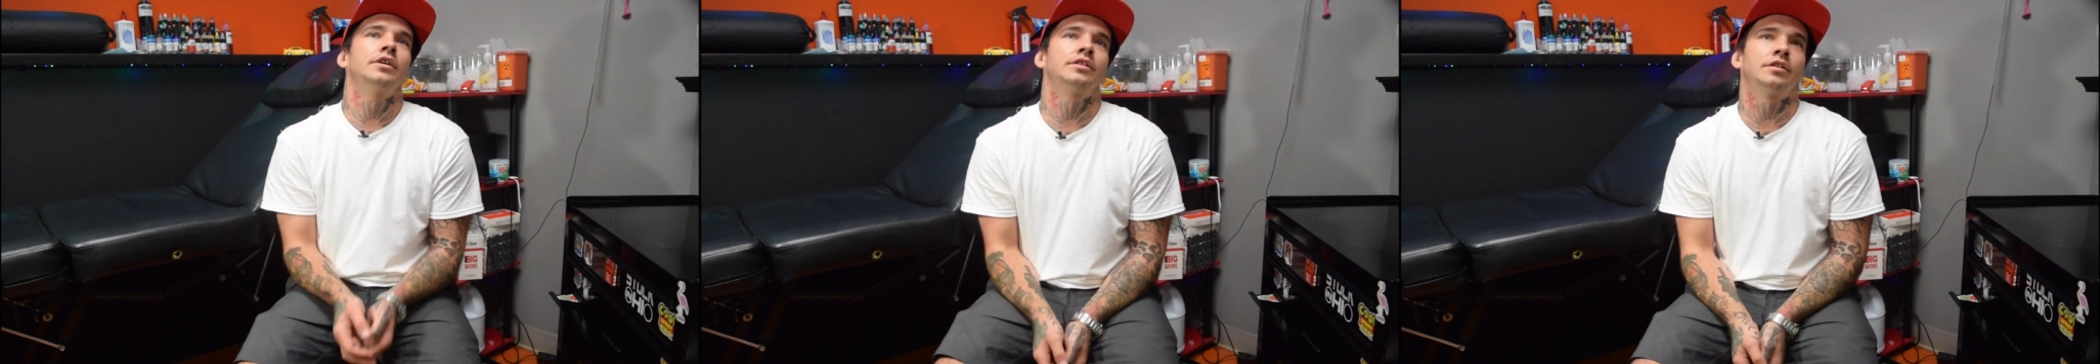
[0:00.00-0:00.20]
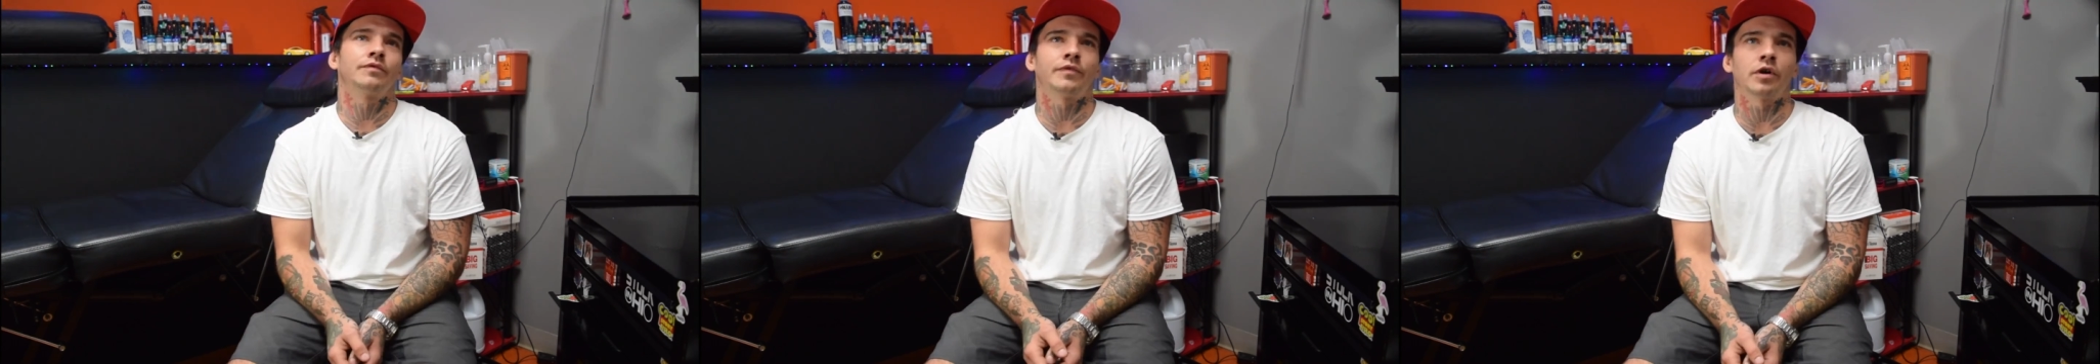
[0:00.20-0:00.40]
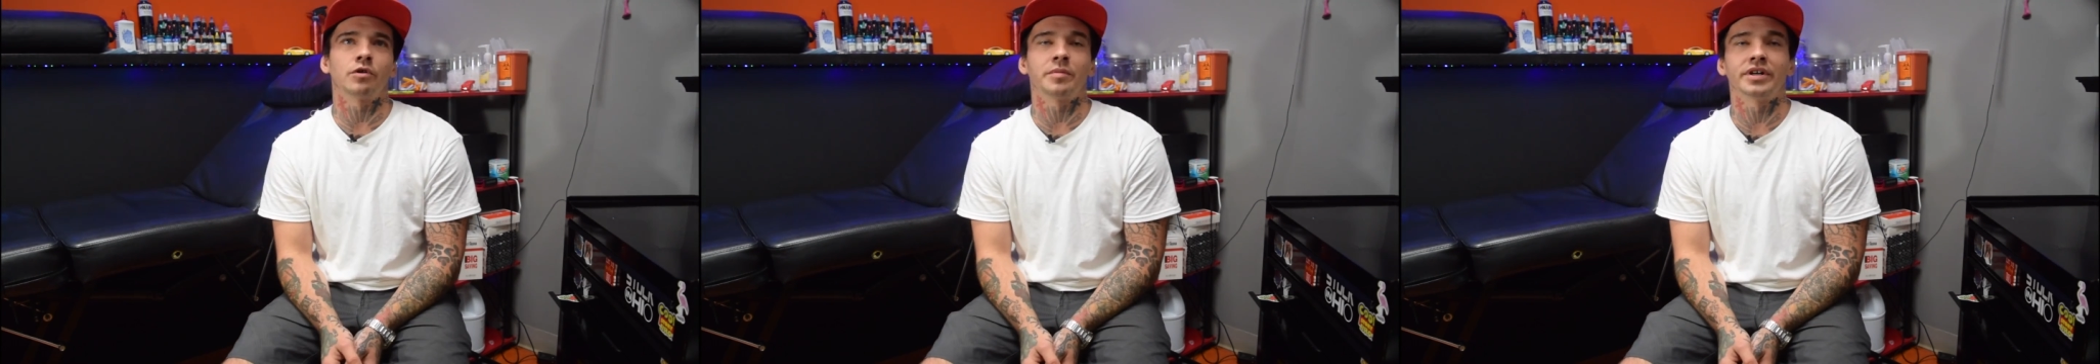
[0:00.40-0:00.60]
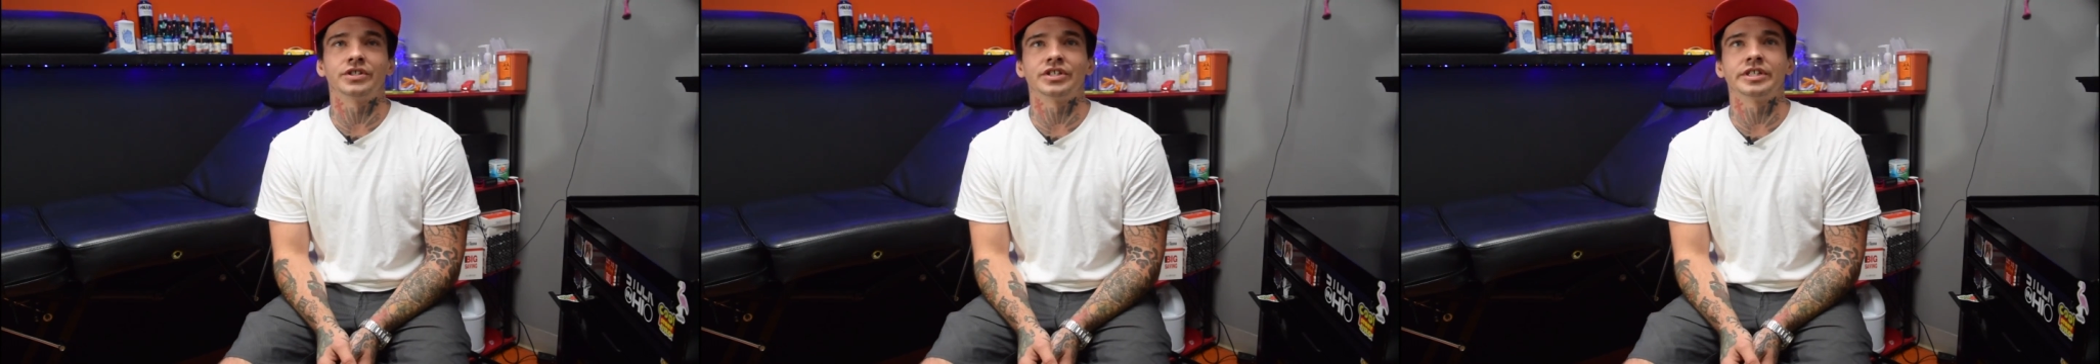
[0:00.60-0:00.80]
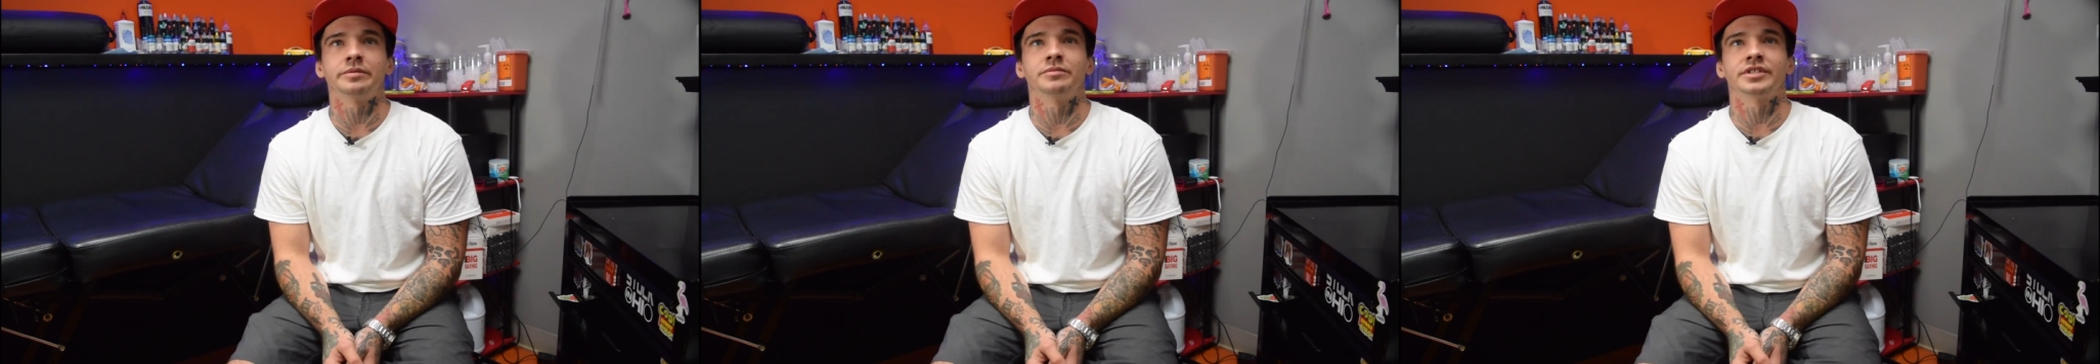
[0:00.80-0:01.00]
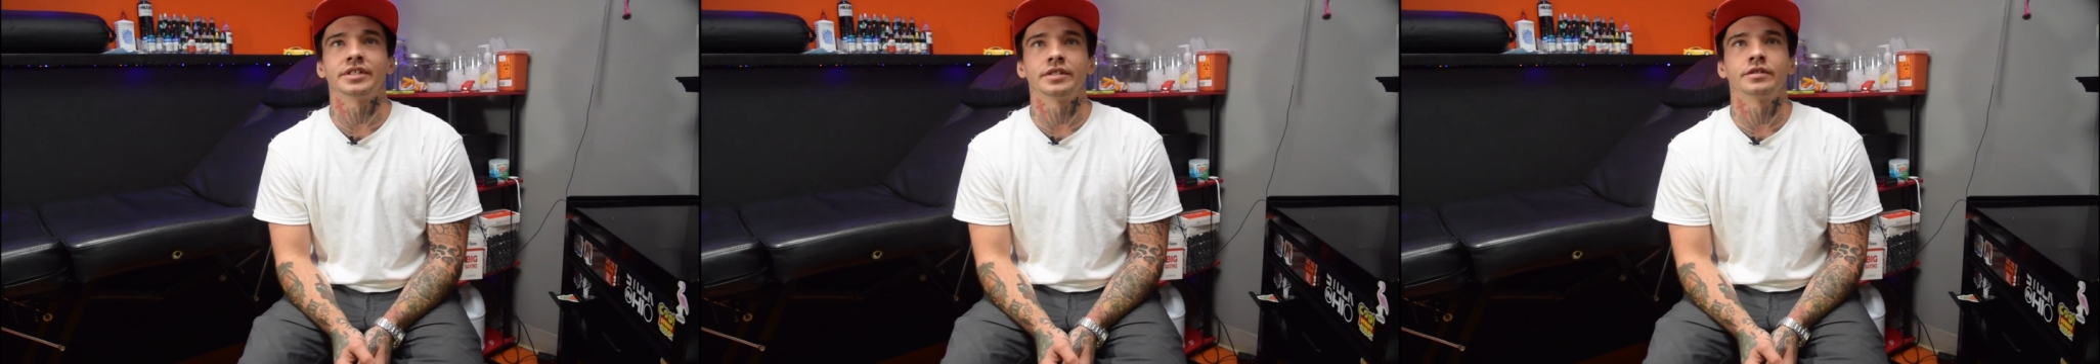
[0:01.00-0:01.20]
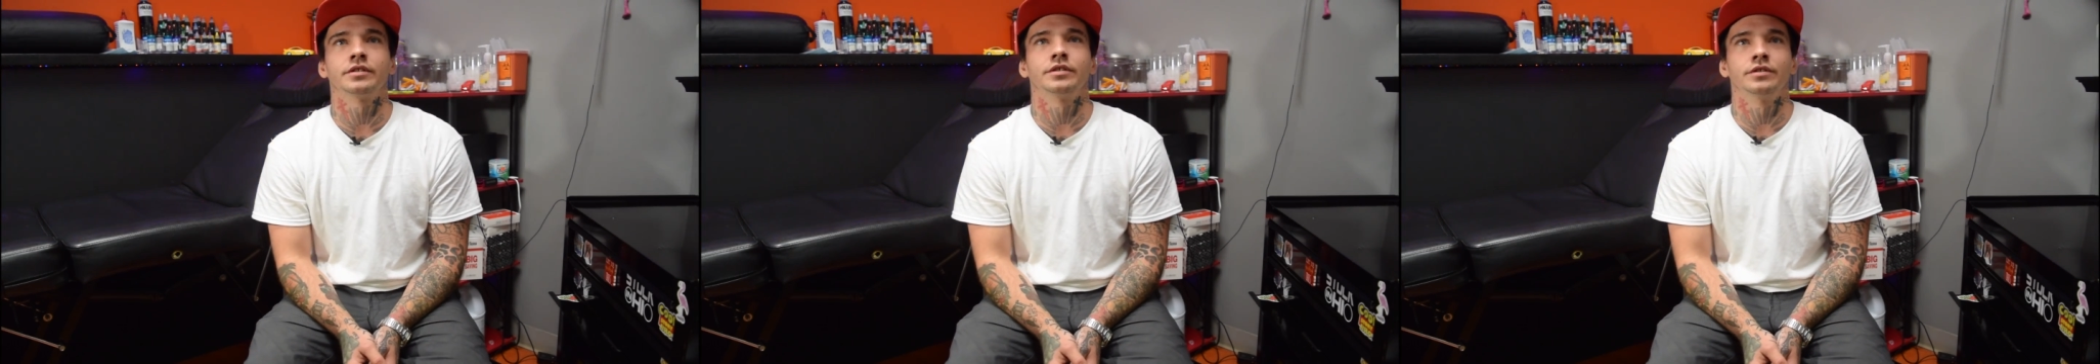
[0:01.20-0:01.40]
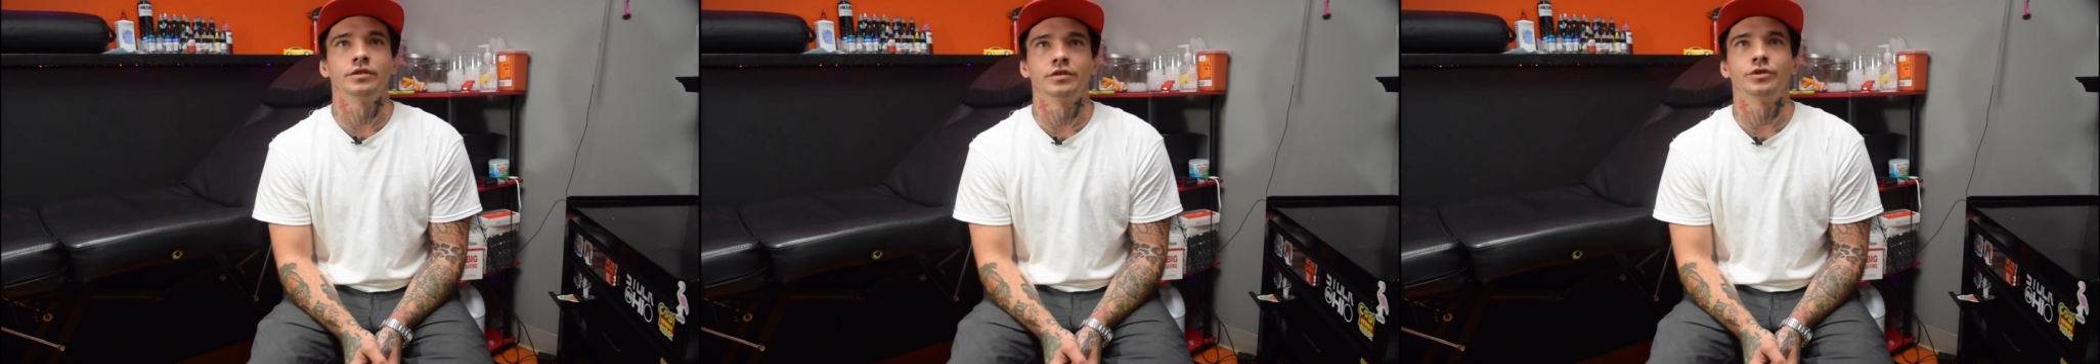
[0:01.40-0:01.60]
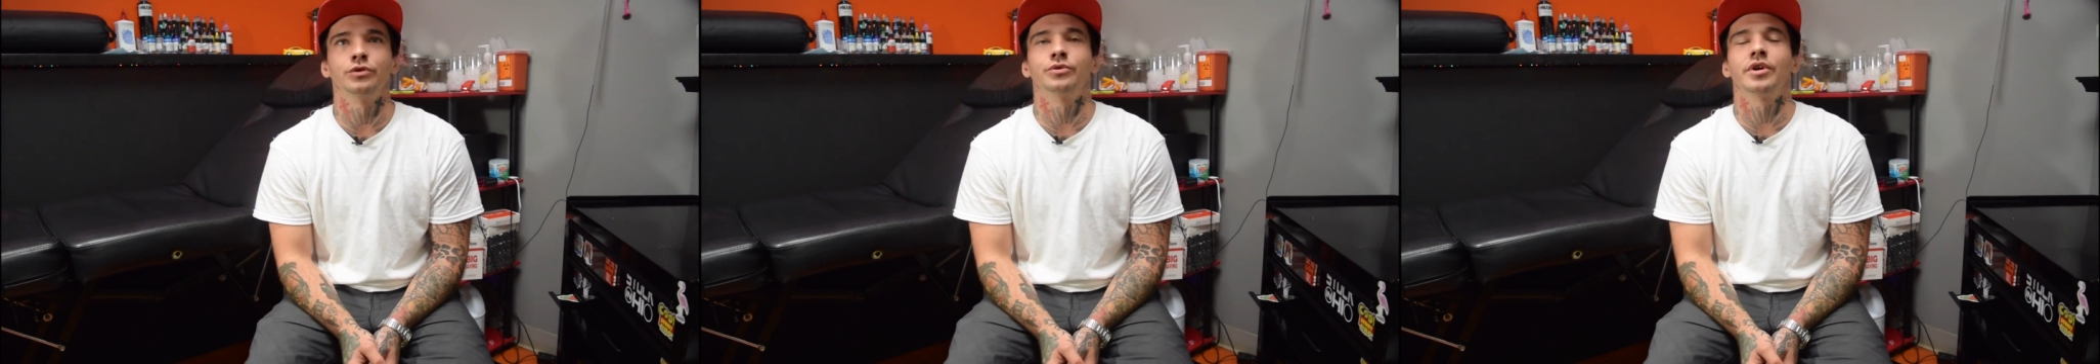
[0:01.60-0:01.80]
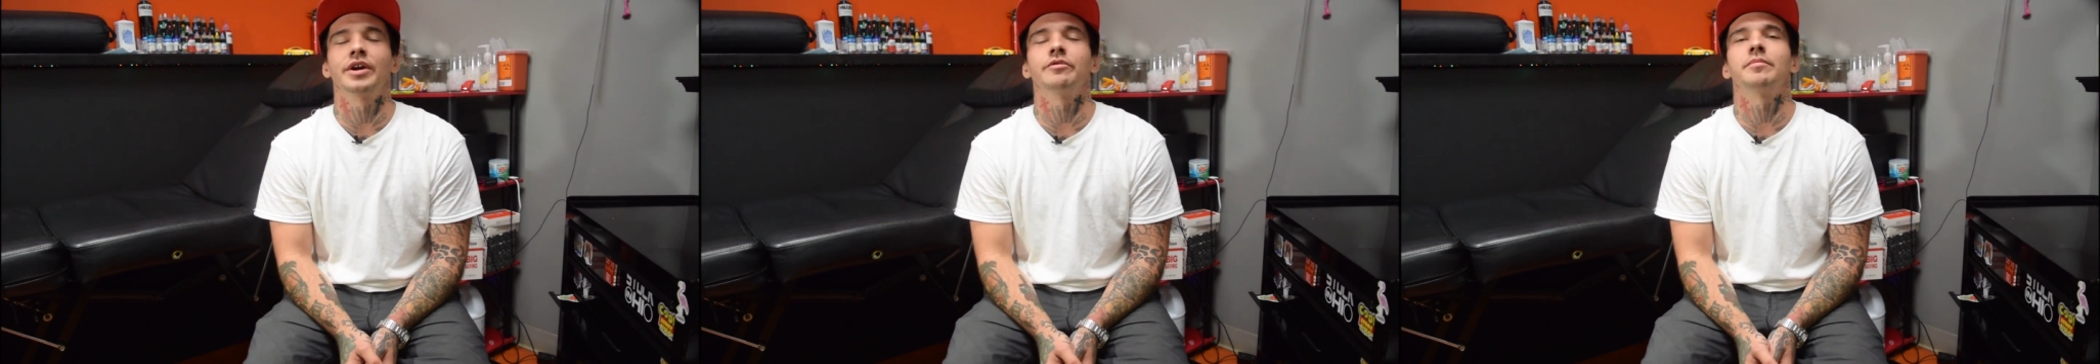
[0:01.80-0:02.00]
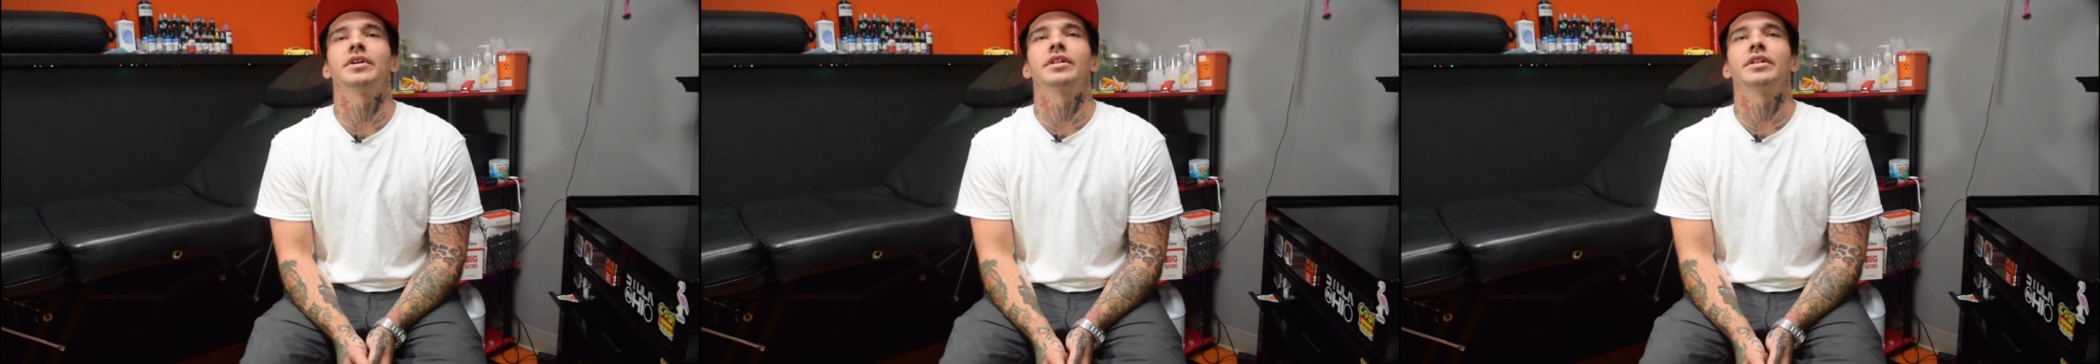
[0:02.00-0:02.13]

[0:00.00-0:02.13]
to follow my dreams and do great with my